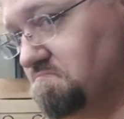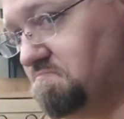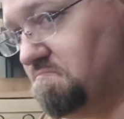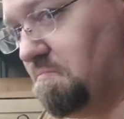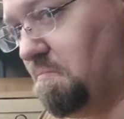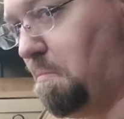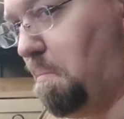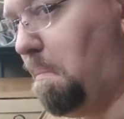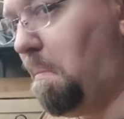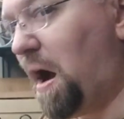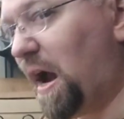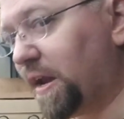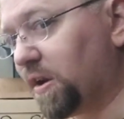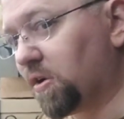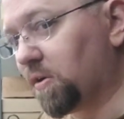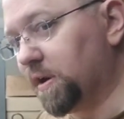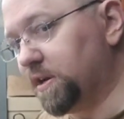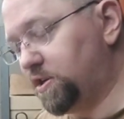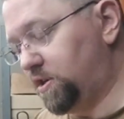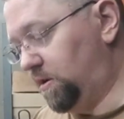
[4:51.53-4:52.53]

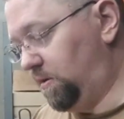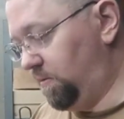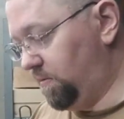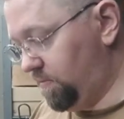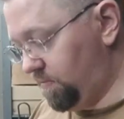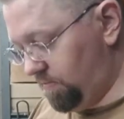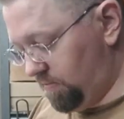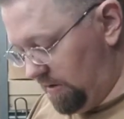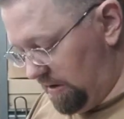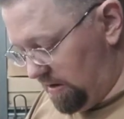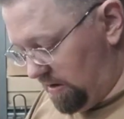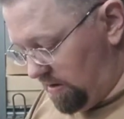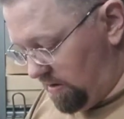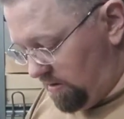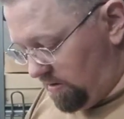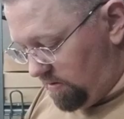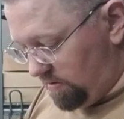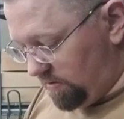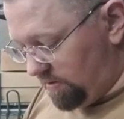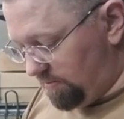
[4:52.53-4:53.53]
Minor issue.
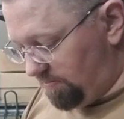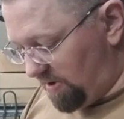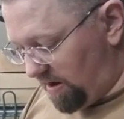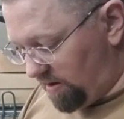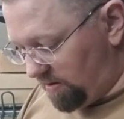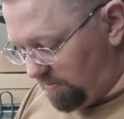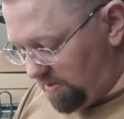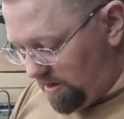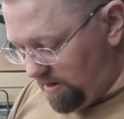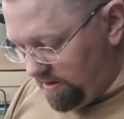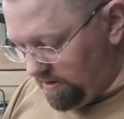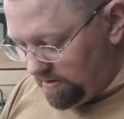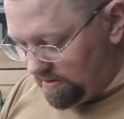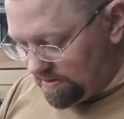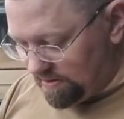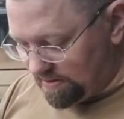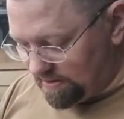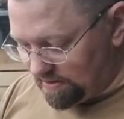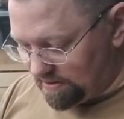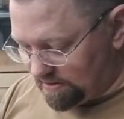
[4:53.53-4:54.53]
The bottom line
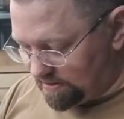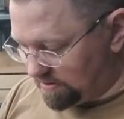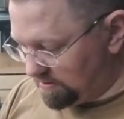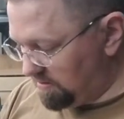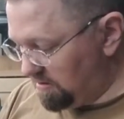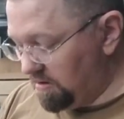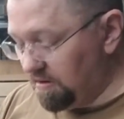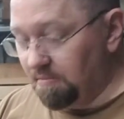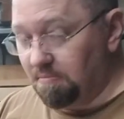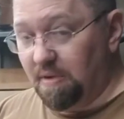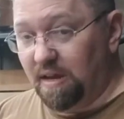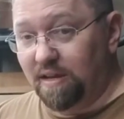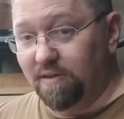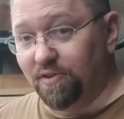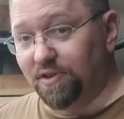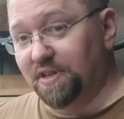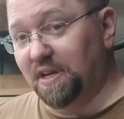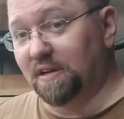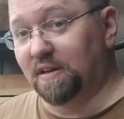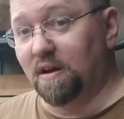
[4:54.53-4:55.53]
is it's
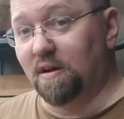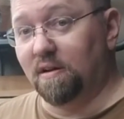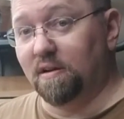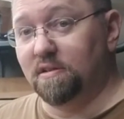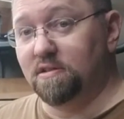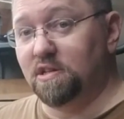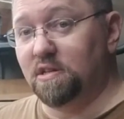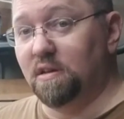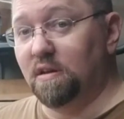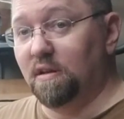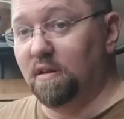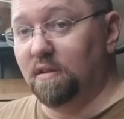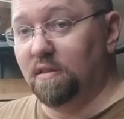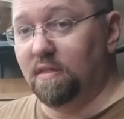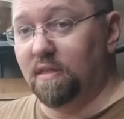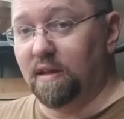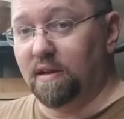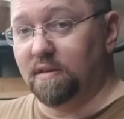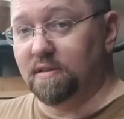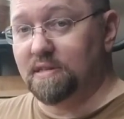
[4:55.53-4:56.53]
medieval technology
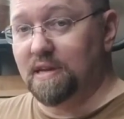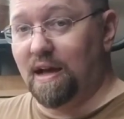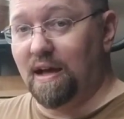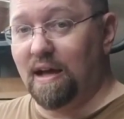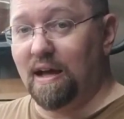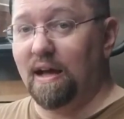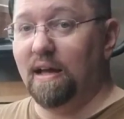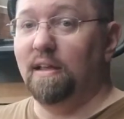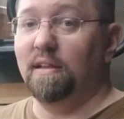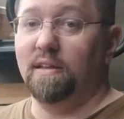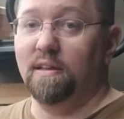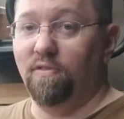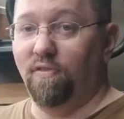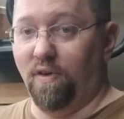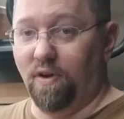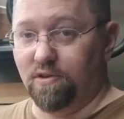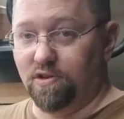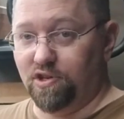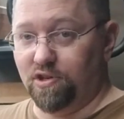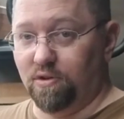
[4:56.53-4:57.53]
that is highly
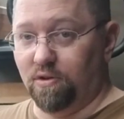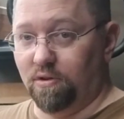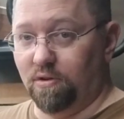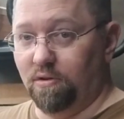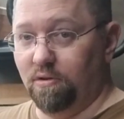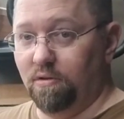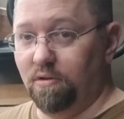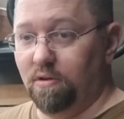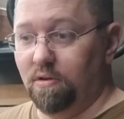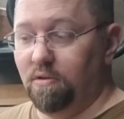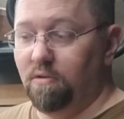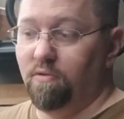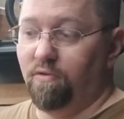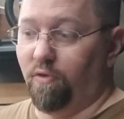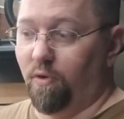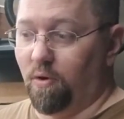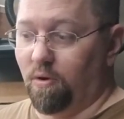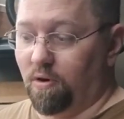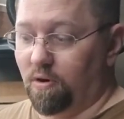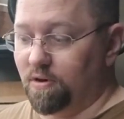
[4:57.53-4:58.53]
functional
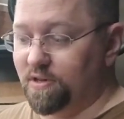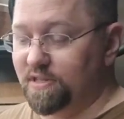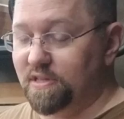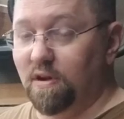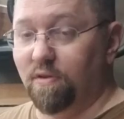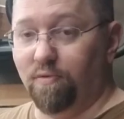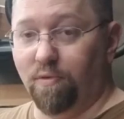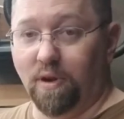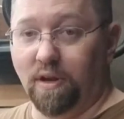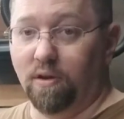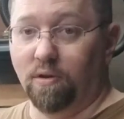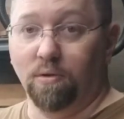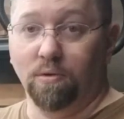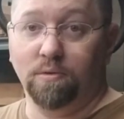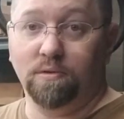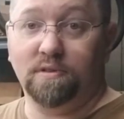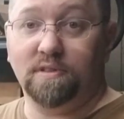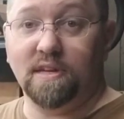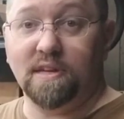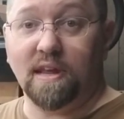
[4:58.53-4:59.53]
for stuff we do
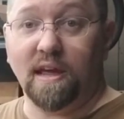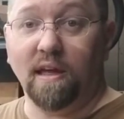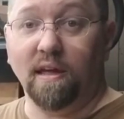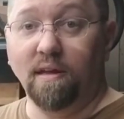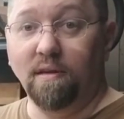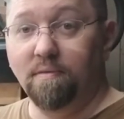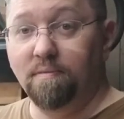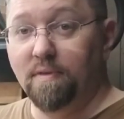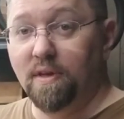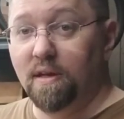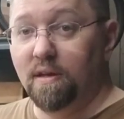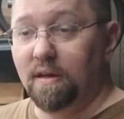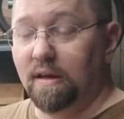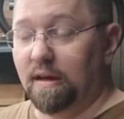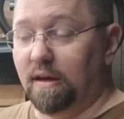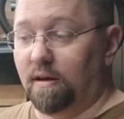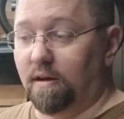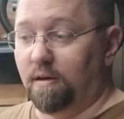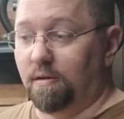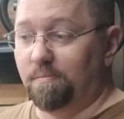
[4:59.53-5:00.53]
today.
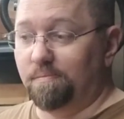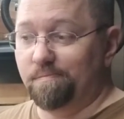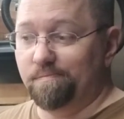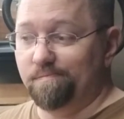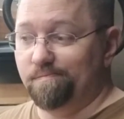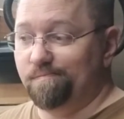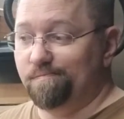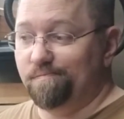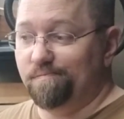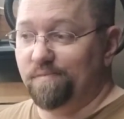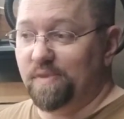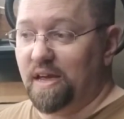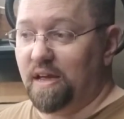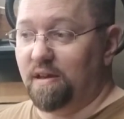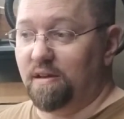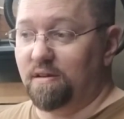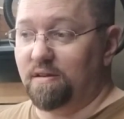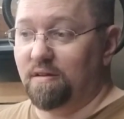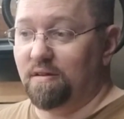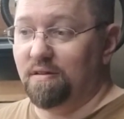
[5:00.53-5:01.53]

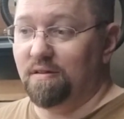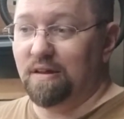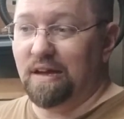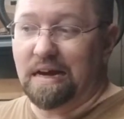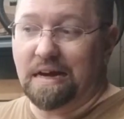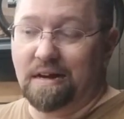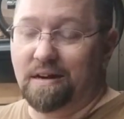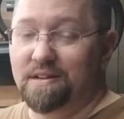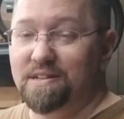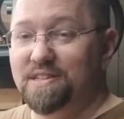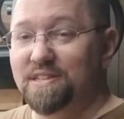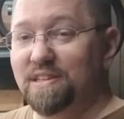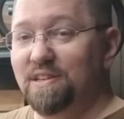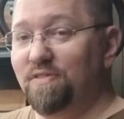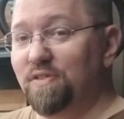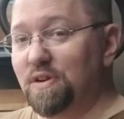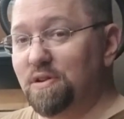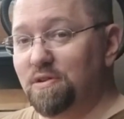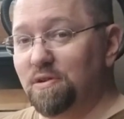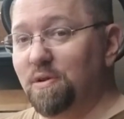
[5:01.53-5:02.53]
And honestly, if
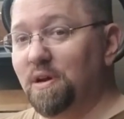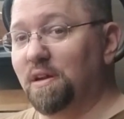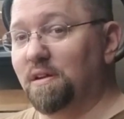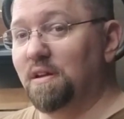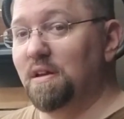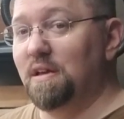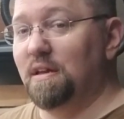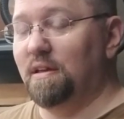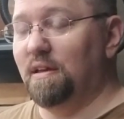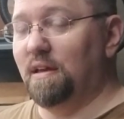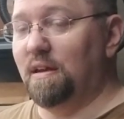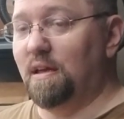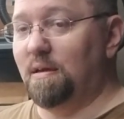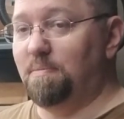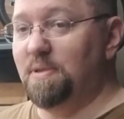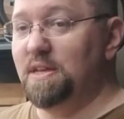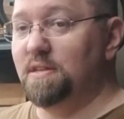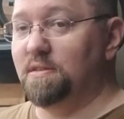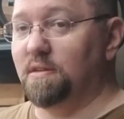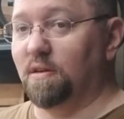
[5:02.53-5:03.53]
you do it in a
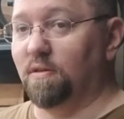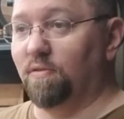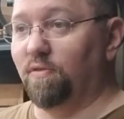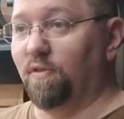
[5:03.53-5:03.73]
piece of